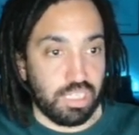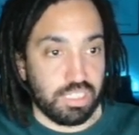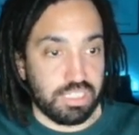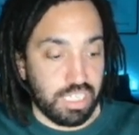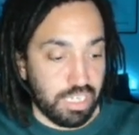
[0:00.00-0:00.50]

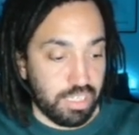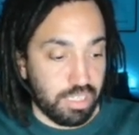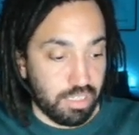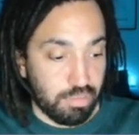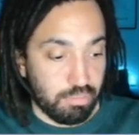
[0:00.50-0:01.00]

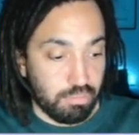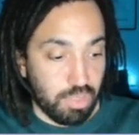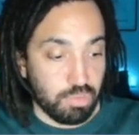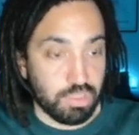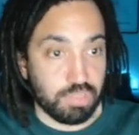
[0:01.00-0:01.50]
10
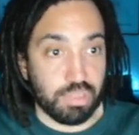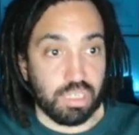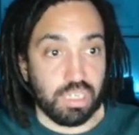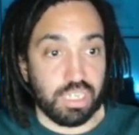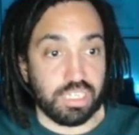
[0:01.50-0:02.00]

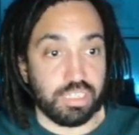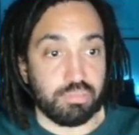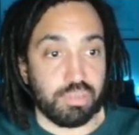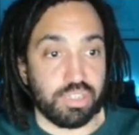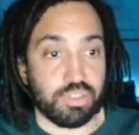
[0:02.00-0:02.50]
multiplied
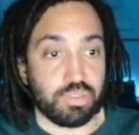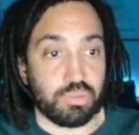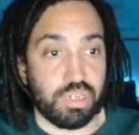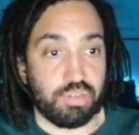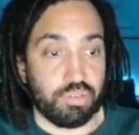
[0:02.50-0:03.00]
by the
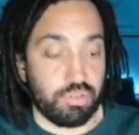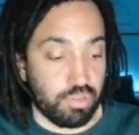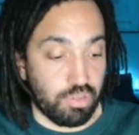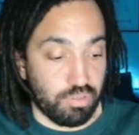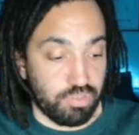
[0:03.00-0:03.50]
square root
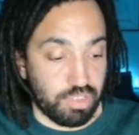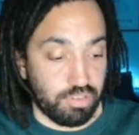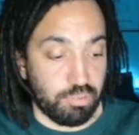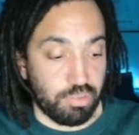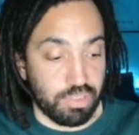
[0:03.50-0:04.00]
of
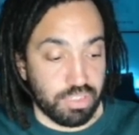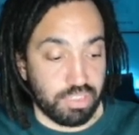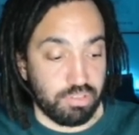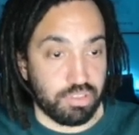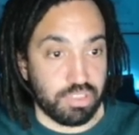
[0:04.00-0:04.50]

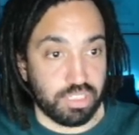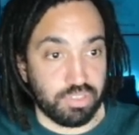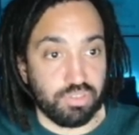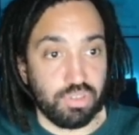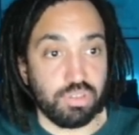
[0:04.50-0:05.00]

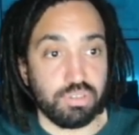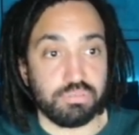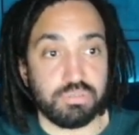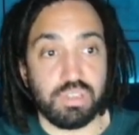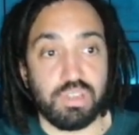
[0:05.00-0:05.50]
0.064,
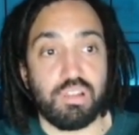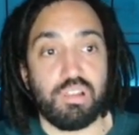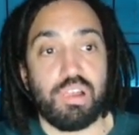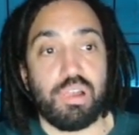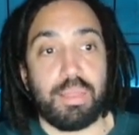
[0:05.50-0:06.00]

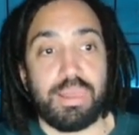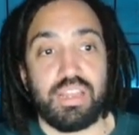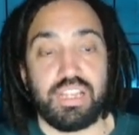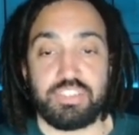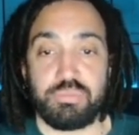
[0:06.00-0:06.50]

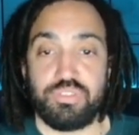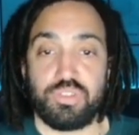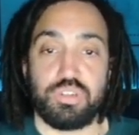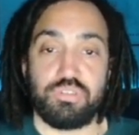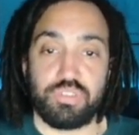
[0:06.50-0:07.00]
that gives me
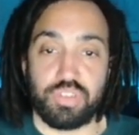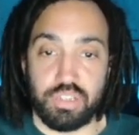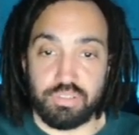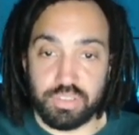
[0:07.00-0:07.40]
4 over 5.